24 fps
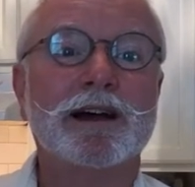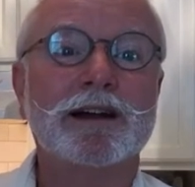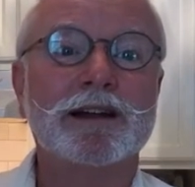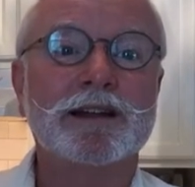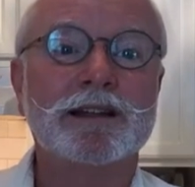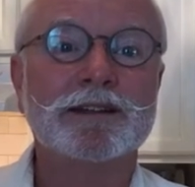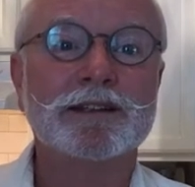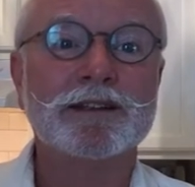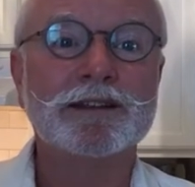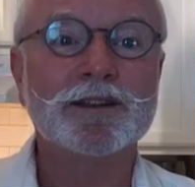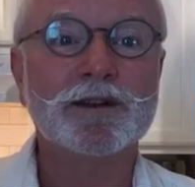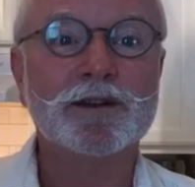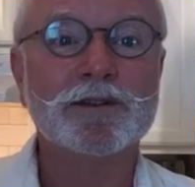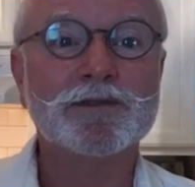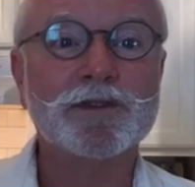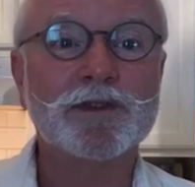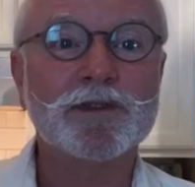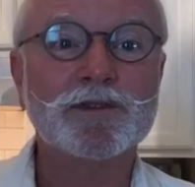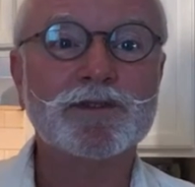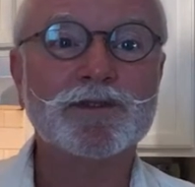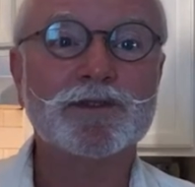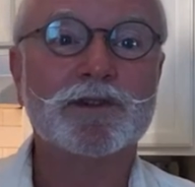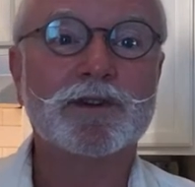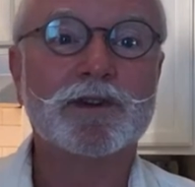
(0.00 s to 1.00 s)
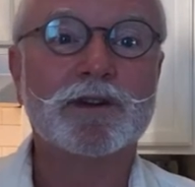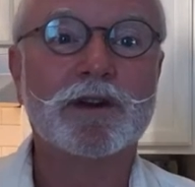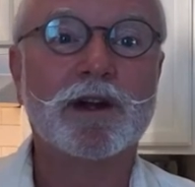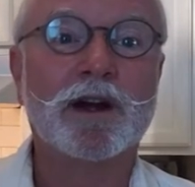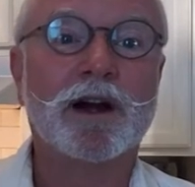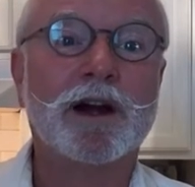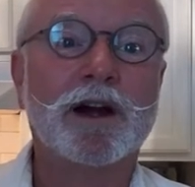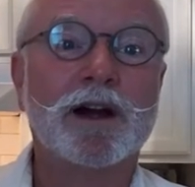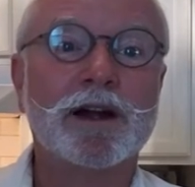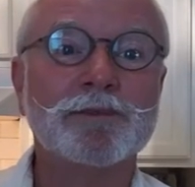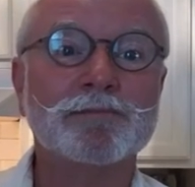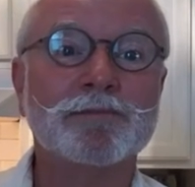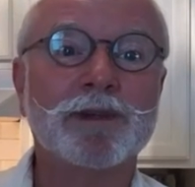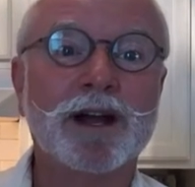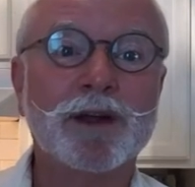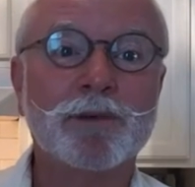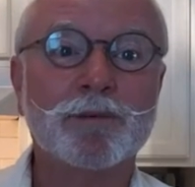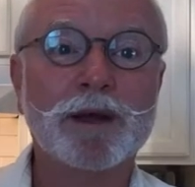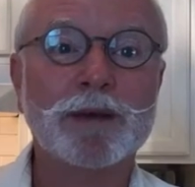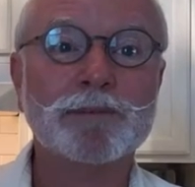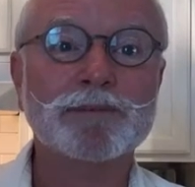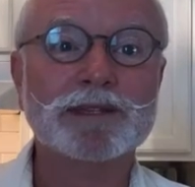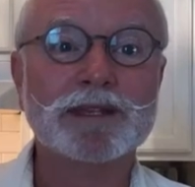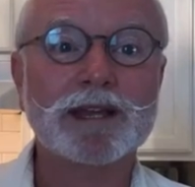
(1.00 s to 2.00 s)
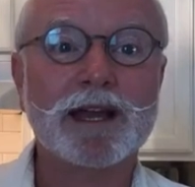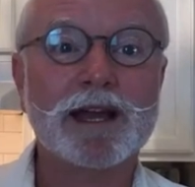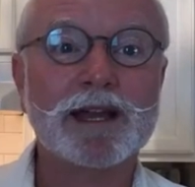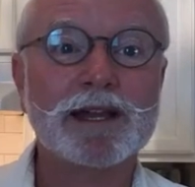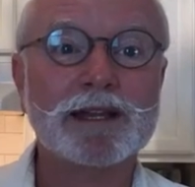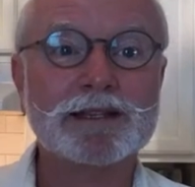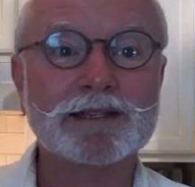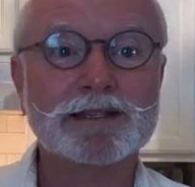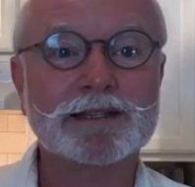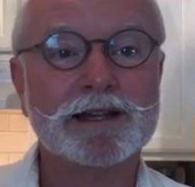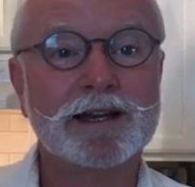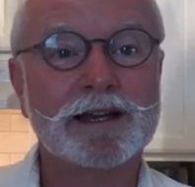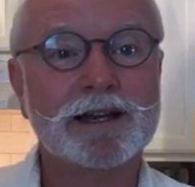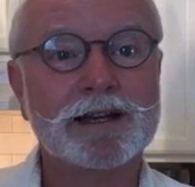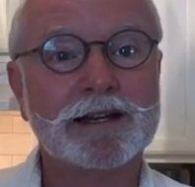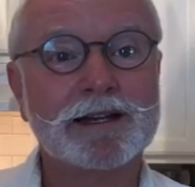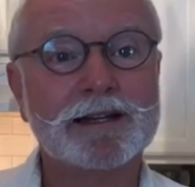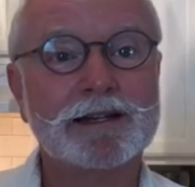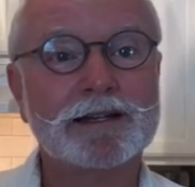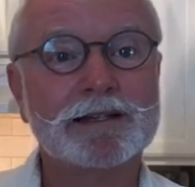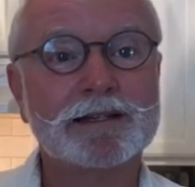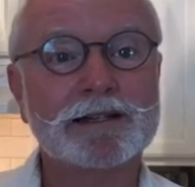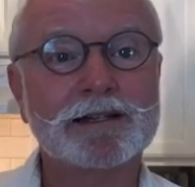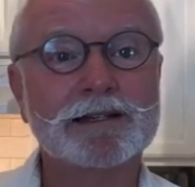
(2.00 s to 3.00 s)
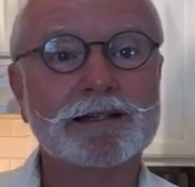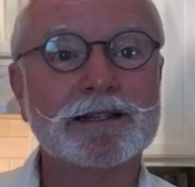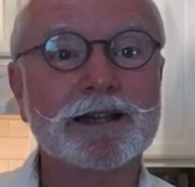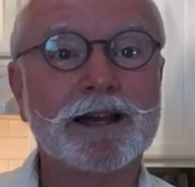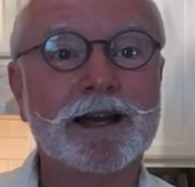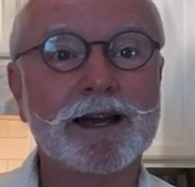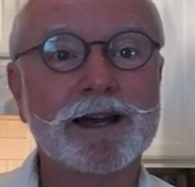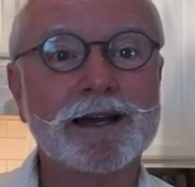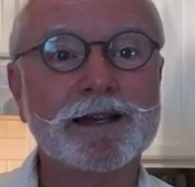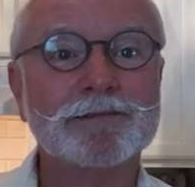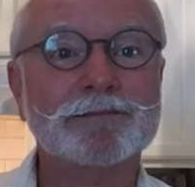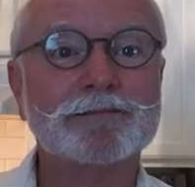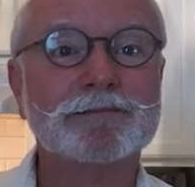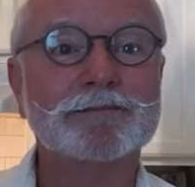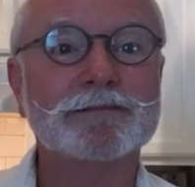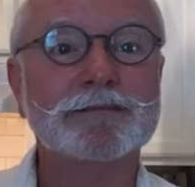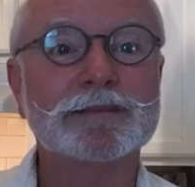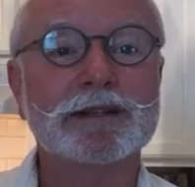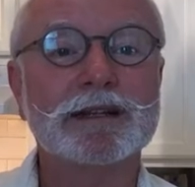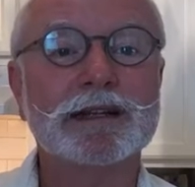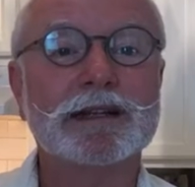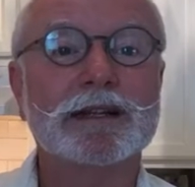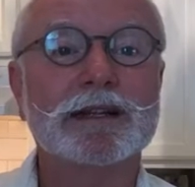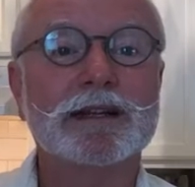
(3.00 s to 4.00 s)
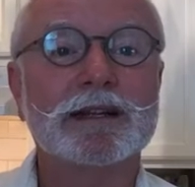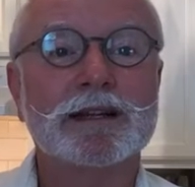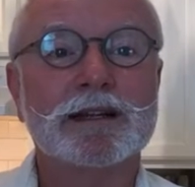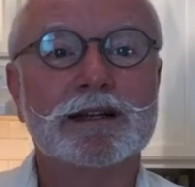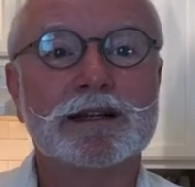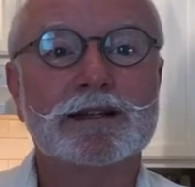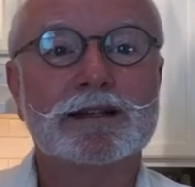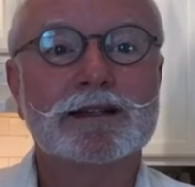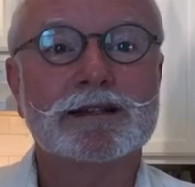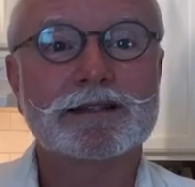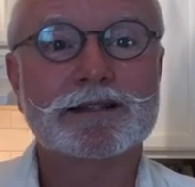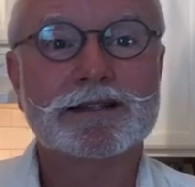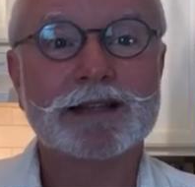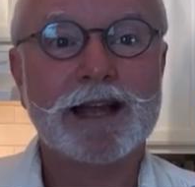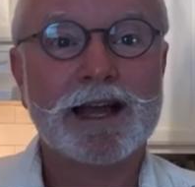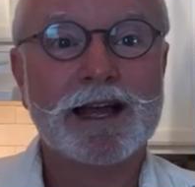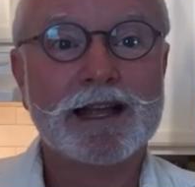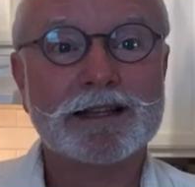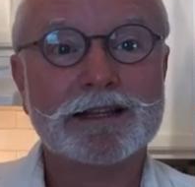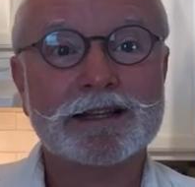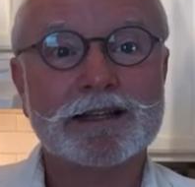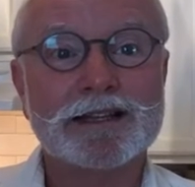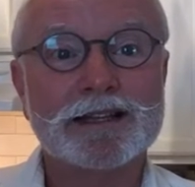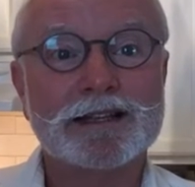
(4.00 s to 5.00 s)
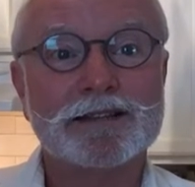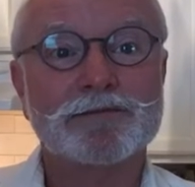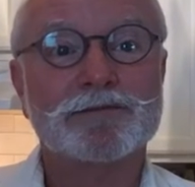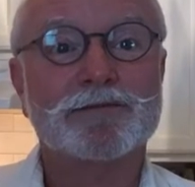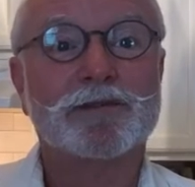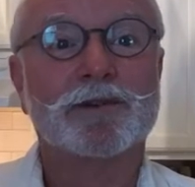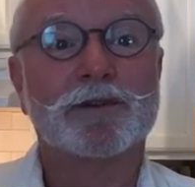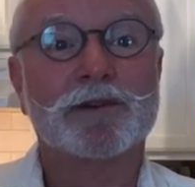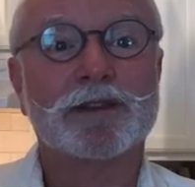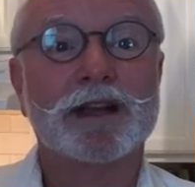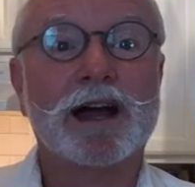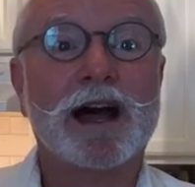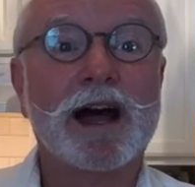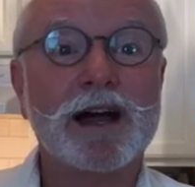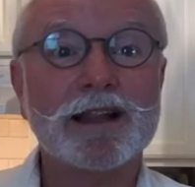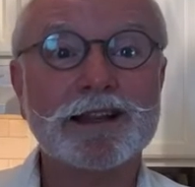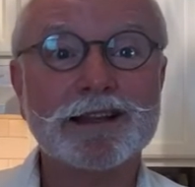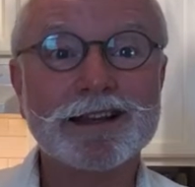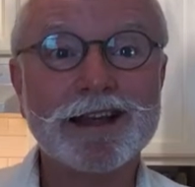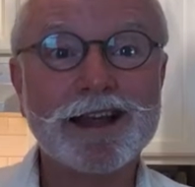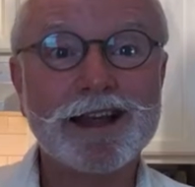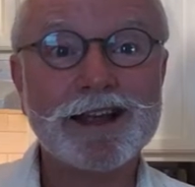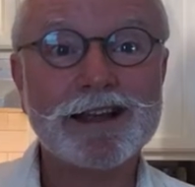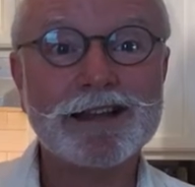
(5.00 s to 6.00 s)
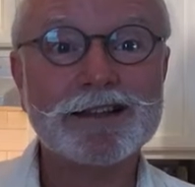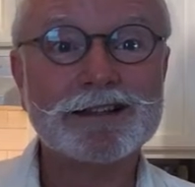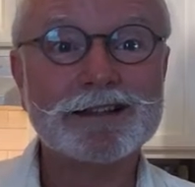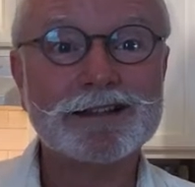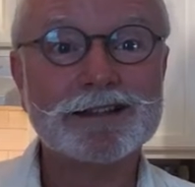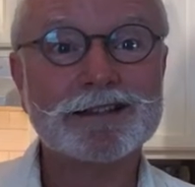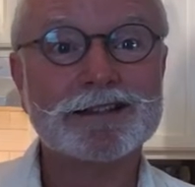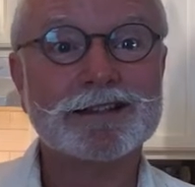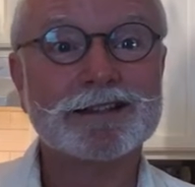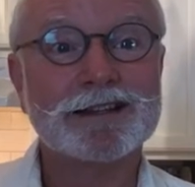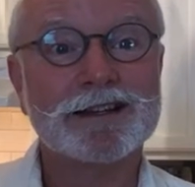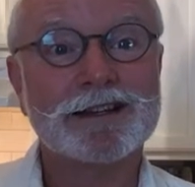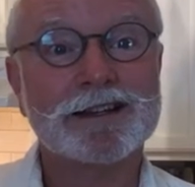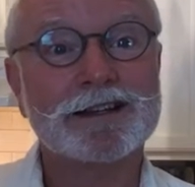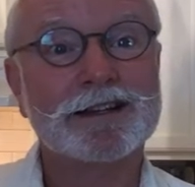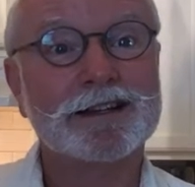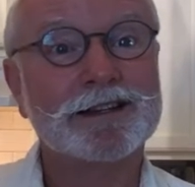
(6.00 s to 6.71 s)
in the near future on my website in time, sadly, for the holidays.